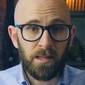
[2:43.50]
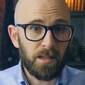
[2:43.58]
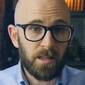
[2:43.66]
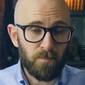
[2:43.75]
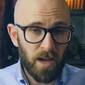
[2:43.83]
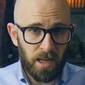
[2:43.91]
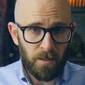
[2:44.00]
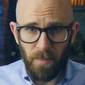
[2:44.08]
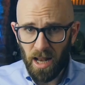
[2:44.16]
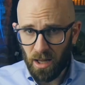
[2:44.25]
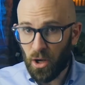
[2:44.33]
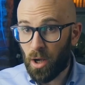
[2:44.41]
Since many
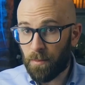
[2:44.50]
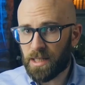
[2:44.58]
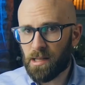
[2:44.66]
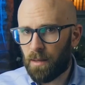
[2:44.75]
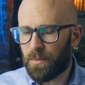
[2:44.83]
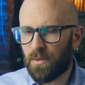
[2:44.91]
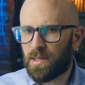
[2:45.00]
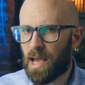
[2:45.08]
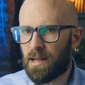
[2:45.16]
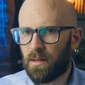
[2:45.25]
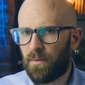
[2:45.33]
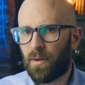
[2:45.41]
melanomas are
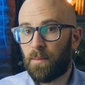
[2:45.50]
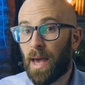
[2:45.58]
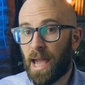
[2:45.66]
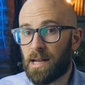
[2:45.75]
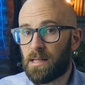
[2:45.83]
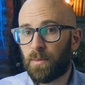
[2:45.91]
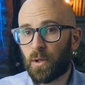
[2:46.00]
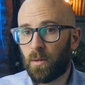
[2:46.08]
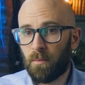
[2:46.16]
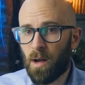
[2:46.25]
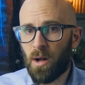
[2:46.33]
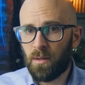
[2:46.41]
mutated from
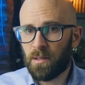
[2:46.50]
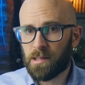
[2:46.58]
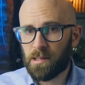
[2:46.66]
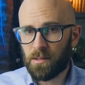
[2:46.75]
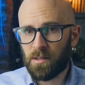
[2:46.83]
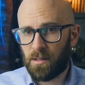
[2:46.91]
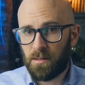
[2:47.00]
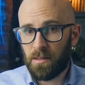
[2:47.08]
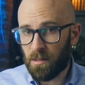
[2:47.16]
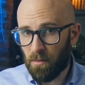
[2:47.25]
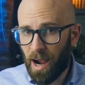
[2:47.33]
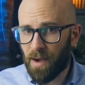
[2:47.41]
atypical moles, should
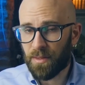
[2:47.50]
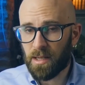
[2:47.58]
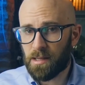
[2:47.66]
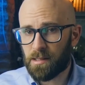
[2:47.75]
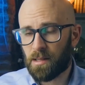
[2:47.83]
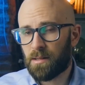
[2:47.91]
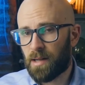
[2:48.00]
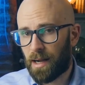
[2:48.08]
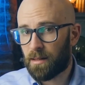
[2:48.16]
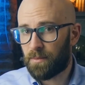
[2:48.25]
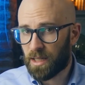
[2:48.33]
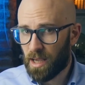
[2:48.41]
you have these,
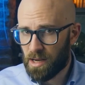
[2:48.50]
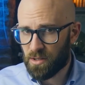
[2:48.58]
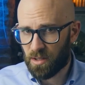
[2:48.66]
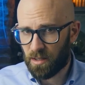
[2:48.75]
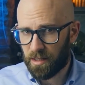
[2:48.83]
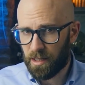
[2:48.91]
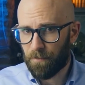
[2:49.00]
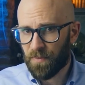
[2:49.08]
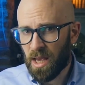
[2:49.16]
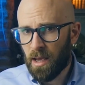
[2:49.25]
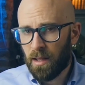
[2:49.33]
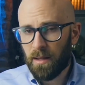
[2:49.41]
check them occasionally.
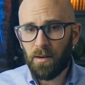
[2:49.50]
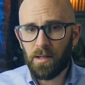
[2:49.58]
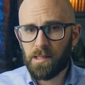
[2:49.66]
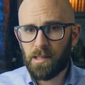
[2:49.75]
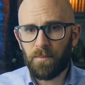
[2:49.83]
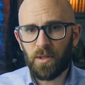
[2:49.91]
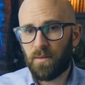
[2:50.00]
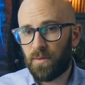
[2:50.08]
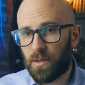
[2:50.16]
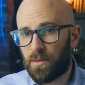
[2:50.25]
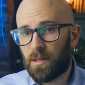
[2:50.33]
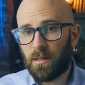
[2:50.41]
There is some
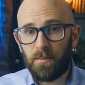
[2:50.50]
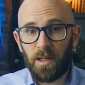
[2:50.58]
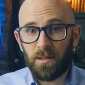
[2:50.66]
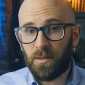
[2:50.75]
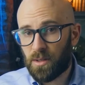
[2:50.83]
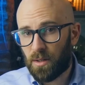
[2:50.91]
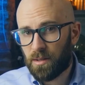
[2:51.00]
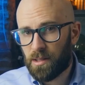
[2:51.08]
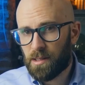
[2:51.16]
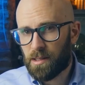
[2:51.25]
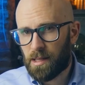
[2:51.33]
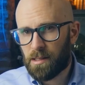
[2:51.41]
confusion among
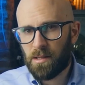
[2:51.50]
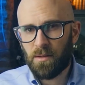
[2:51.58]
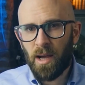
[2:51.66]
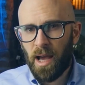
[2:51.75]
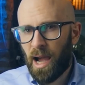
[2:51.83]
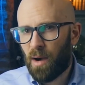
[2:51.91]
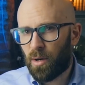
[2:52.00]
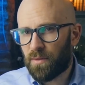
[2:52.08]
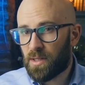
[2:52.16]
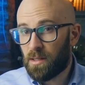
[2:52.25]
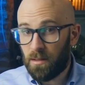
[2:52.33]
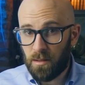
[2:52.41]
doctors as to how
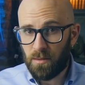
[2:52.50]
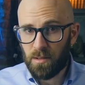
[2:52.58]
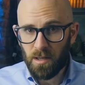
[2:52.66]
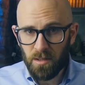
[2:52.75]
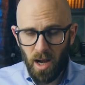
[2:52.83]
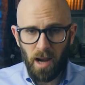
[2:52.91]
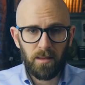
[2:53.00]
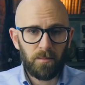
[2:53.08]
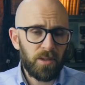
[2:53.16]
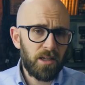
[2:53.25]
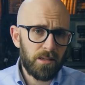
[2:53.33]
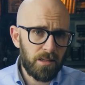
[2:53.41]
often you should check
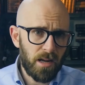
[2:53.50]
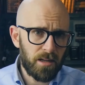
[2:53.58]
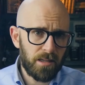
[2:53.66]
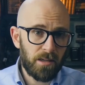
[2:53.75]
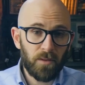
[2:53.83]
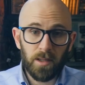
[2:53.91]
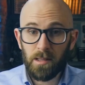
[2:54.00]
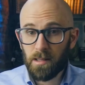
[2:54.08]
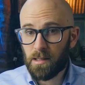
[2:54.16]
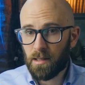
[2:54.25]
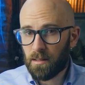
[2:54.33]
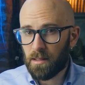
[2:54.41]
them, because studies have
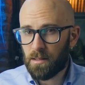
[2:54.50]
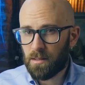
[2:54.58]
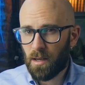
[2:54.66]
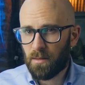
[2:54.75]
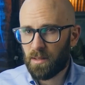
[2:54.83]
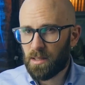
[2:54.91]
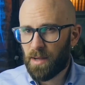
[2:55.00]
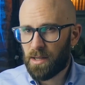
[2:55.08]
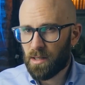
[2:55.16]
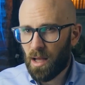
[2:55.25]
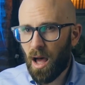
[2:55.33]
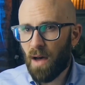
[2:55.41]
consistently shown that
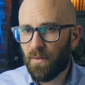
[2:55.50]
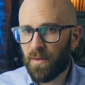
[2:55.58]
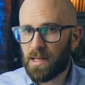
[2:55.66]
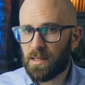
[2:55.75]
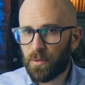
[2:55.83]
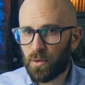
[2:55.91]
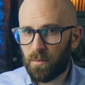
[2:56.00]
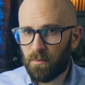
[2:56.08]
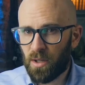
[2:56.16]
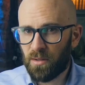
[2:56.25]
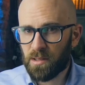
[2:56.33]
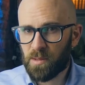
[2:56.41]
about half of atypical
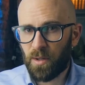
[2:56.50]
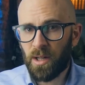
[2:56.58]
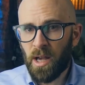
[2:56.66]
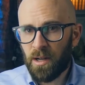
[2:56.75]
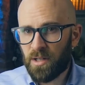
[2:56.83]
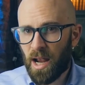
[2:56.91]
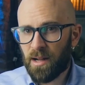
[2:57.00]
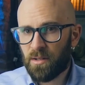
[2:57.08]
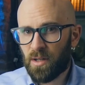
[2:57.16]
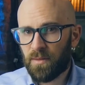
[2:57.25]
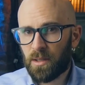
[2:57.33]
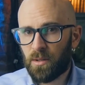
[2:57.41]
moles will
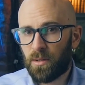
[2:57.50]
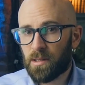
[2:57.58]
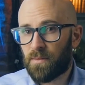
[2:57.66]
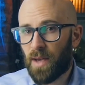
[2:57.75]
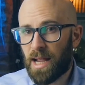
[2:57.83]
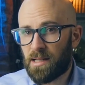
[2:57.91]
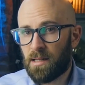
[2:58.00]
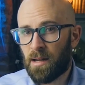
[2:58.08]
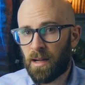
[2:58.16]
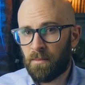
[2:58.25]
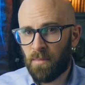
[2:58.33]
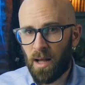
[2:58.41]
change over the course of
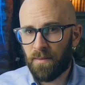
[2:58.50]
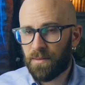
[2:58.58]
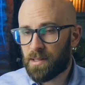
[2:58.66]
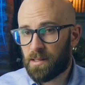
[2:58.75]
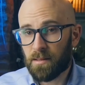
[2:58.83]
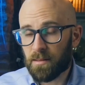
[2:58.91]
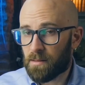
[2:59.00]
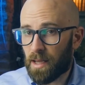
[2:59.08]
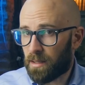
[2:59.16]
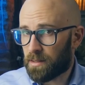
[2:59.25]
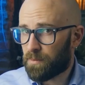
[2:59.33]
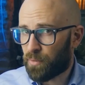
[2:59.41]
89 months, and they
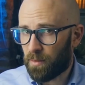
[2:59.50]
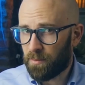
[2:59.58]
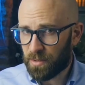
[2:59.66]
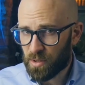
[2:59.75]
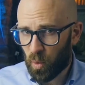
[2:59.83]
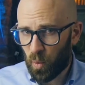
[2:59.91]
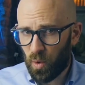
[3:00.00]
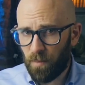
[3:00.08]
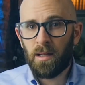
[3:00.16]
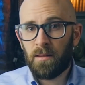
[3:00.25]
aren't a problem at all.